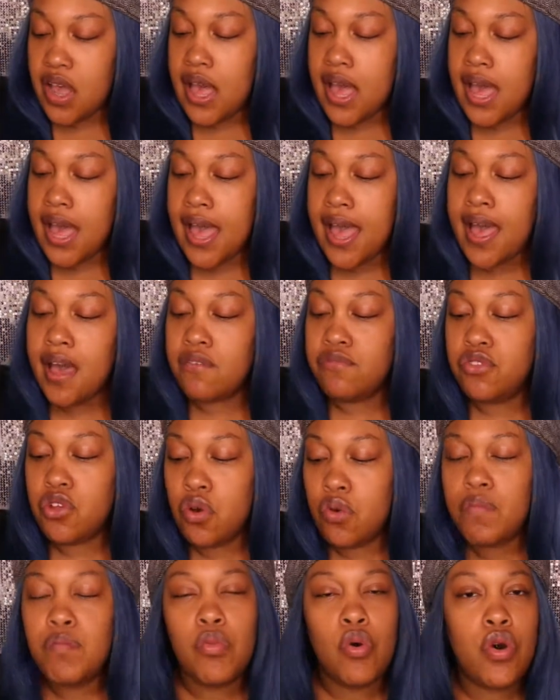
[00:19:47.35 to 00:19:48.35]
I have
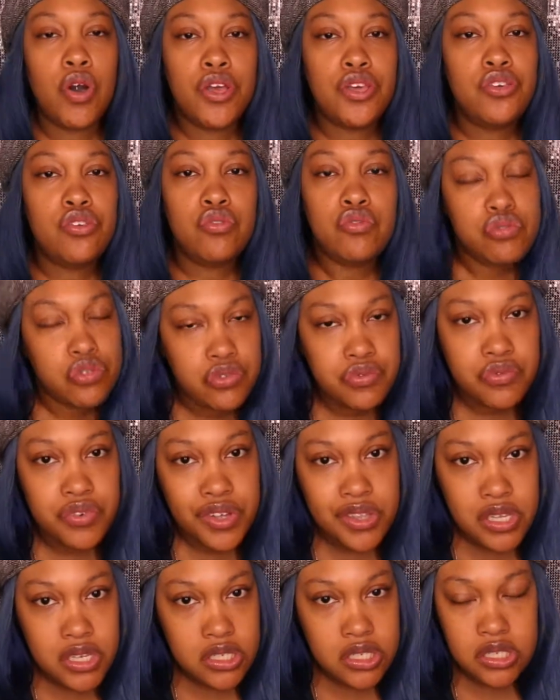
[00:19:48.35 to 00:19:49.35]
no more use
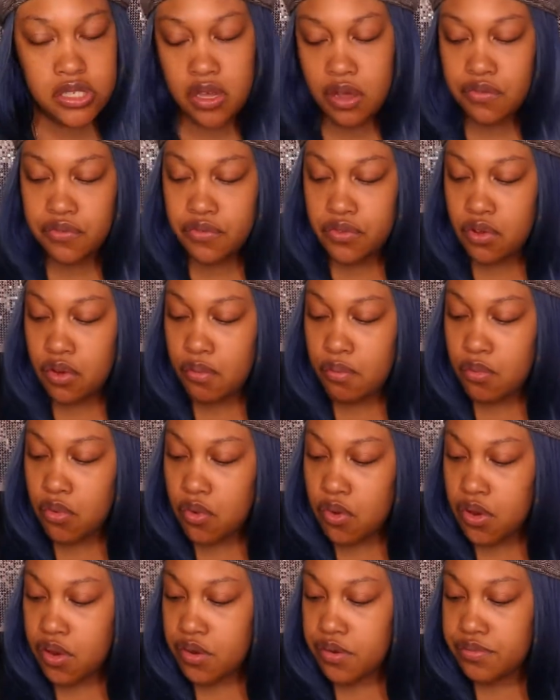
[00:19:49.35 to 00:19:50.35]
for this stuff no
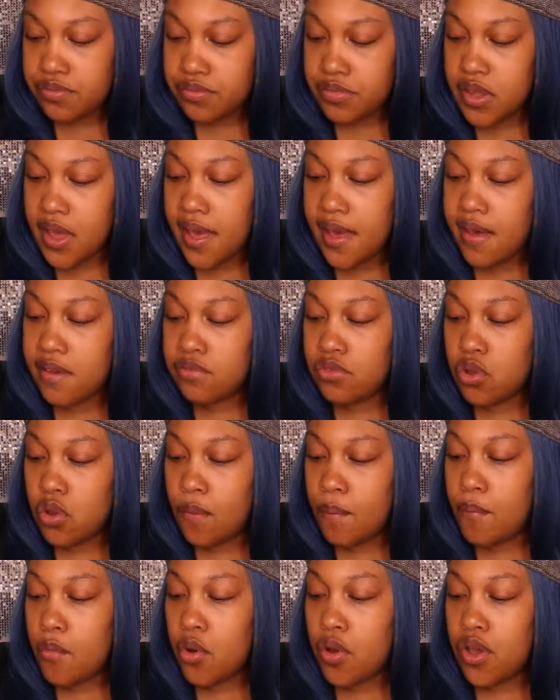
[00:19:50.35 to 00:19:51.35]
more. I have no
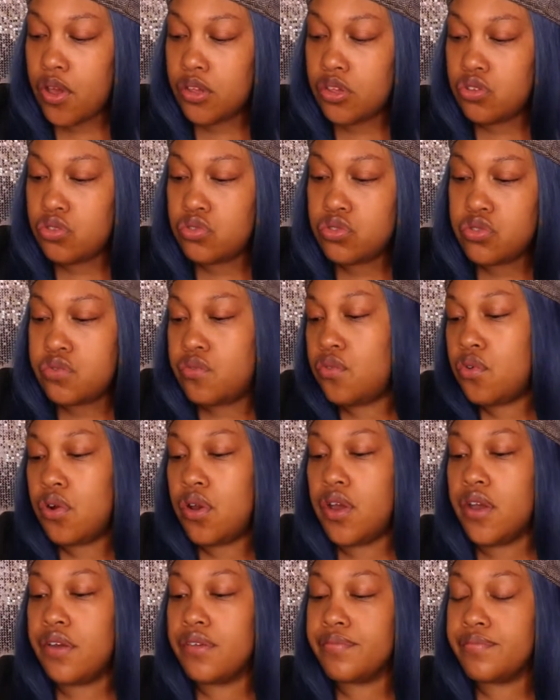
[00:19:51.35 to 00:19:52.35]
more use for
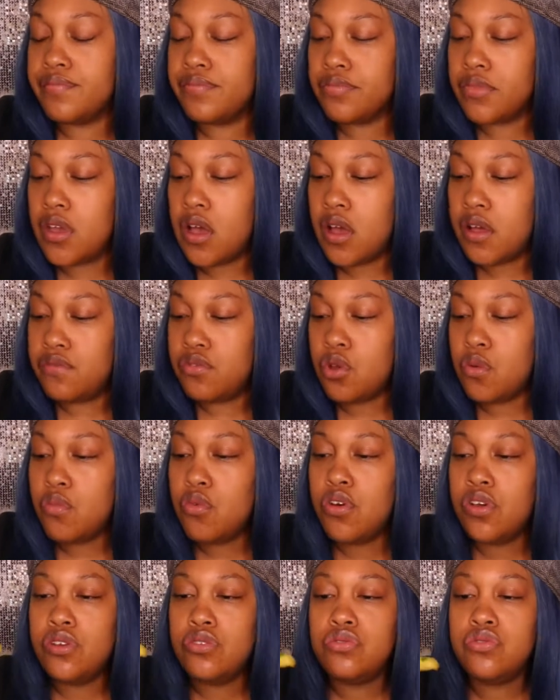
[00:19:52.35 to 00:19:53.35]
it. I have no
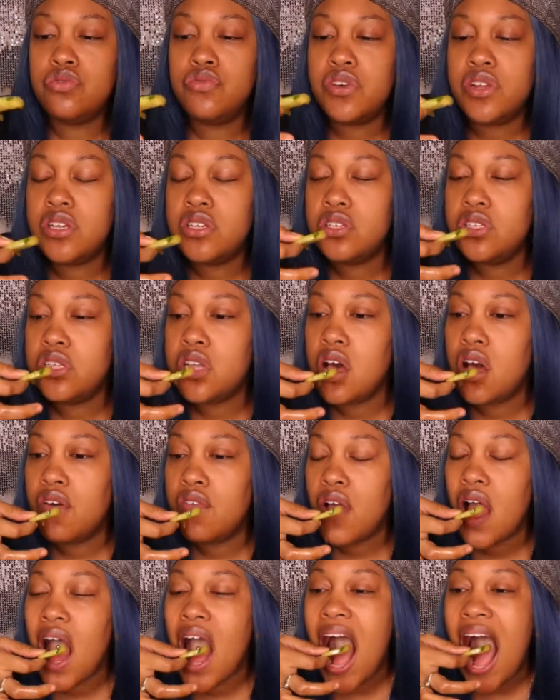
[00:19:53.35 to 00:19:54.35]
more use for this stuff.